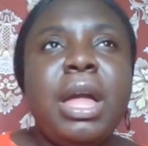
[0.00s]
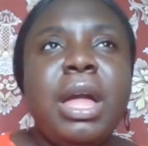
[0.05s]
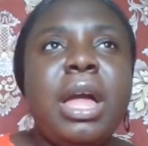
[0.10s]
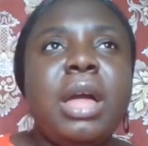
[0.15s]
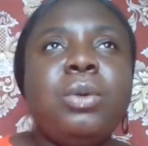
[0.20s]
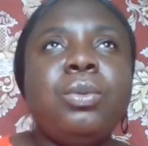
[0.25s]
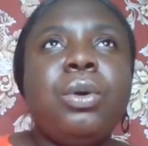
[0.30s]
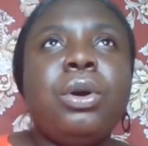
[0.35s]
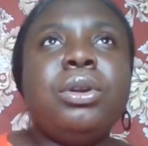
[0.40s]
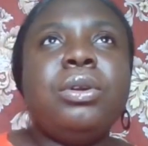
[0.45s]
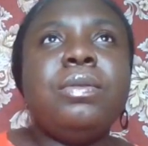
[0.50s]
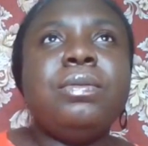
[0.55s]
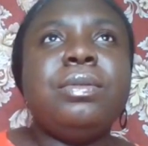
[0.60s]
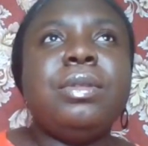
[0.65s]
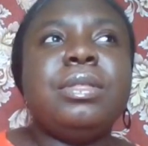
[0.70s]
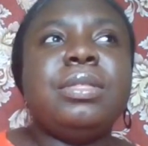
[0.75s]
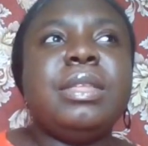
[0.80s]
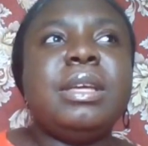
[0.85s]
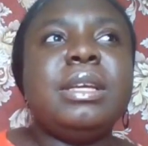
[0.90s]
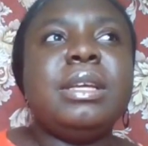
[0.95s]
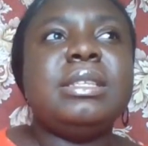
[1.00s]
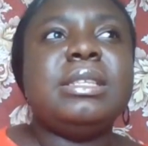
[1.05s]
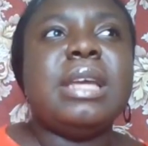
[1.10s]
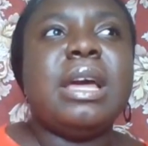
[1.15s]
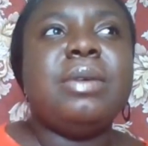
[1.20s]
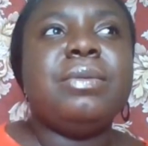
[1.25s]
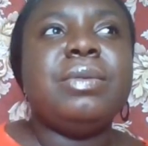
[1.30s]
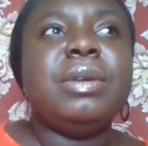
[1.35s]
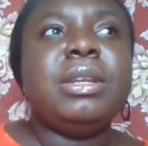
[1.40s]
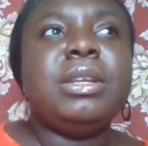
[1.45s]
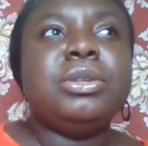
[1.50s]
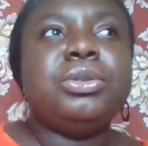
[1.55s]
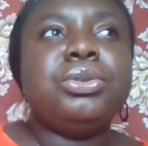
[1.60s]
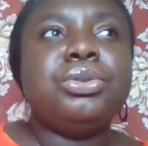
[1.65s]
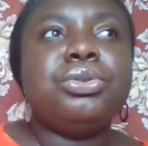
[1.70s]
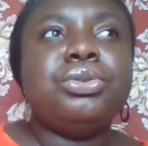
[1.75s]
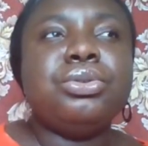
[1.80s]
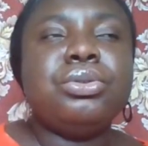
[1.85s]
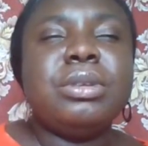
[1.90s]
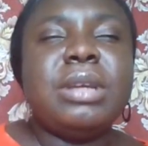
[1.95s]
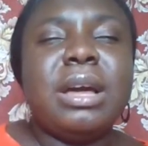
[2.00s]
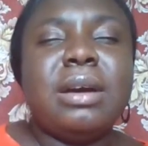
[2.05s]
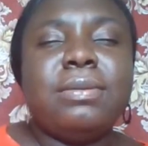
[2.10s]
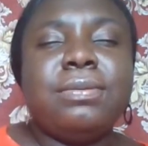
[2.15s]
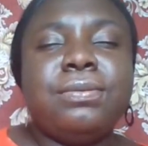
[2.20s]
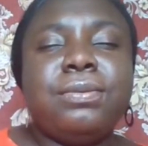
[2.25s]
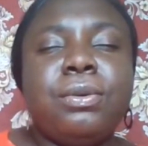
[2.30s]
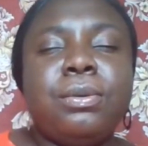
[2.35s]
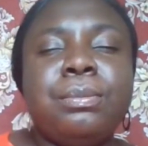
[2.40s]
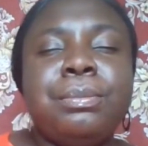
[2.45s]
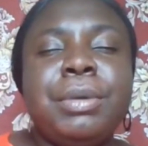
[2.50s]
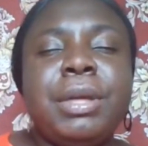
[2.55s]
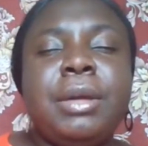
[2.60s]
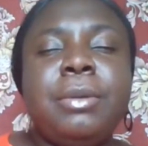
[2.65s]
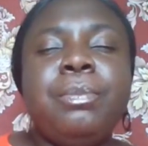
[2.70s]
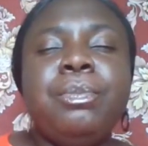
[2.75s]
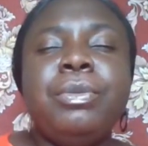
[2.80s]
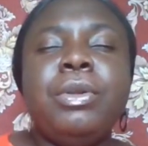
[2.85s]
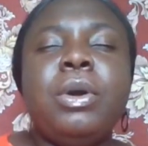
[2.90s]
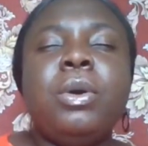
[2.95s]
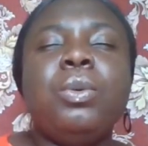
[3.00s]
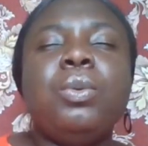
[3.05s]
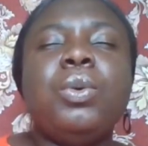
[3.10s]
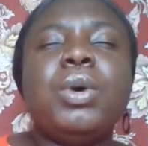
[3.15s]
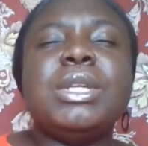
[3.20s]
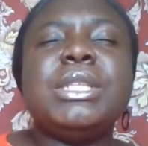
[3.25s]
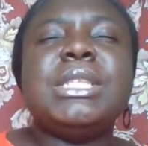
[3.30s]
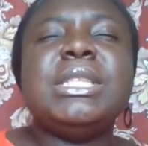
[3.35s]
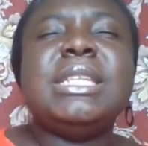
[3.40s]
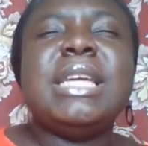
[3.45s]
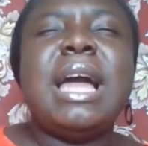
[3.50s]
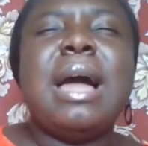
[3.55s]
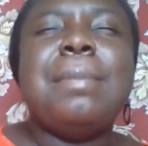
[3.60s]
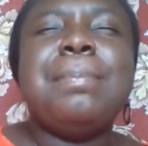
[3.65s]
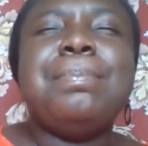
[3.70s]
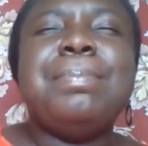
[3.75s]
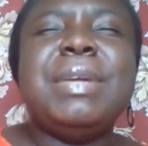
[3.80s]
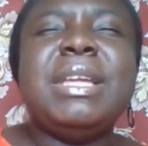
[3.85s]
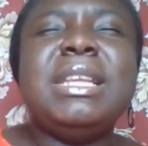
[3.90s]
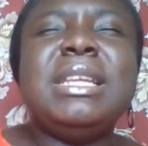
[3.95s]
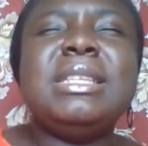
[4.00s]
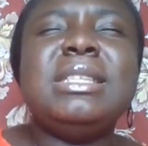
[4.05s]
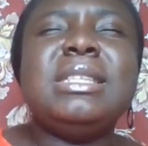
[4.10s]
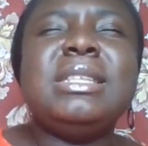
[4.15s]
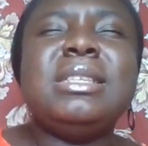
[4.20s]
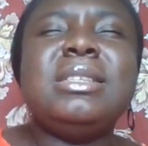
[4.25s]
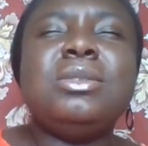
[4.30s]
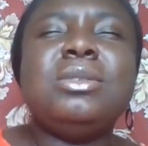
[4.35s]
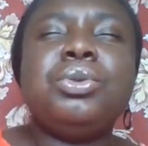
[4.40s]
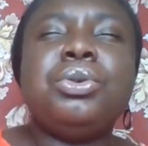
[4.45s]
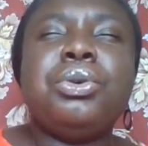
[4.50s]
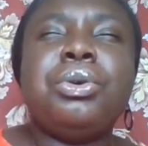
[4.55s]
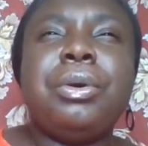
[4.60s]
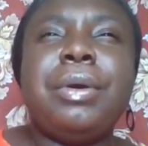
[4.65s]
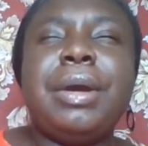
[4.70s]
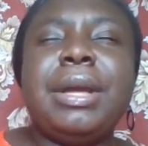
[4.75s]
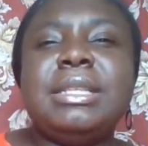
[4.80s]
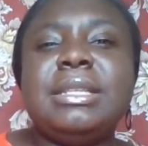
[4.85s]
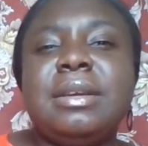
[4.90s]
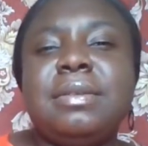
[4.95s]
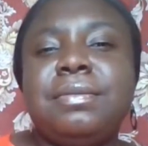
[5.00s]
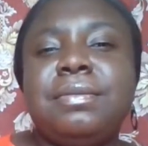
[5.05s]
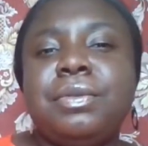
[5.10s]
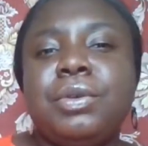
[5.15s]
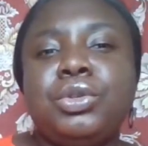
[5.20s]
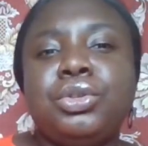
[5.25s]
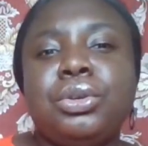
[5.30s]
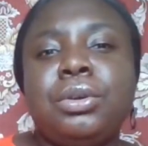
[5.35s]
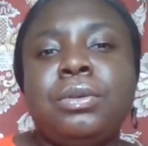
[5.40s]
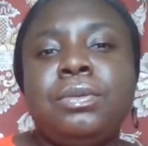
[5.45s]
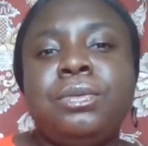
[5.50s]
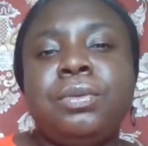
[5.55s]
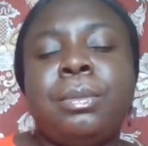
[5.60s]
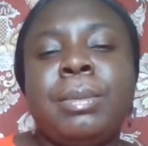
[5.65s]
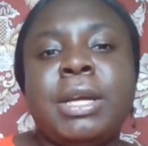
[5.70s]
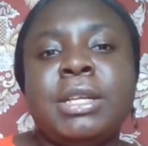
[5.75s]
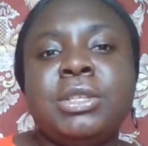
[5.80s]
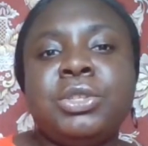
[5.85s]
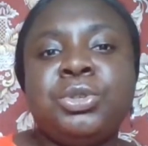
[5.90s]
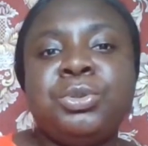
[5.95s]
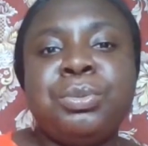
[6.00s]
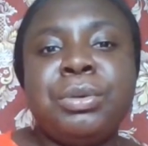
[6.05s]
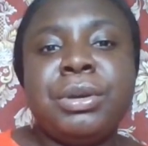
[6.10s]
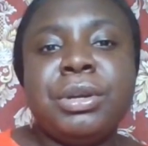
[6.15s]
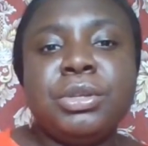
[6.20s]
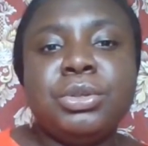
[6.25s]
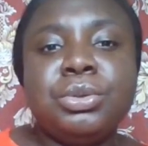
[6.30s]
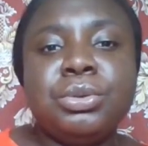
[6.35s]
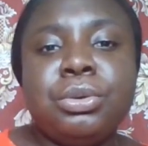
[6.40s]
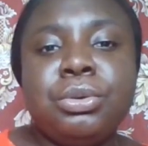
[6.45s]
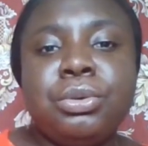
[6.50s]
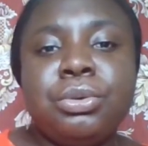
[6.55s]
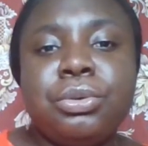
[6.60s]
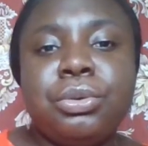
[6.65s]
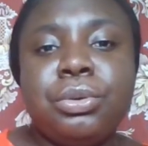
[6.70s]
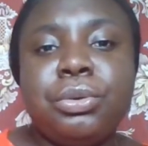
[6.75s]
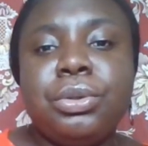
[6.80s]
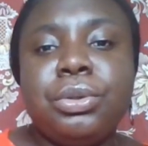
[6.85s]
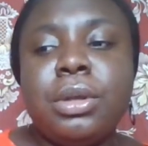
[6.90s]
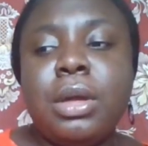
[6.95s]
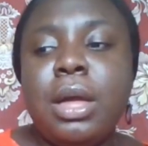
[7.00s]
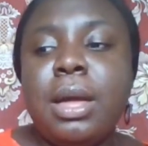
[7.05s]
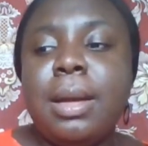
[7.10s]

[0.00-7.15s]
And one of the things that really stood out for me was the ability to create a vision for my spiritual growth,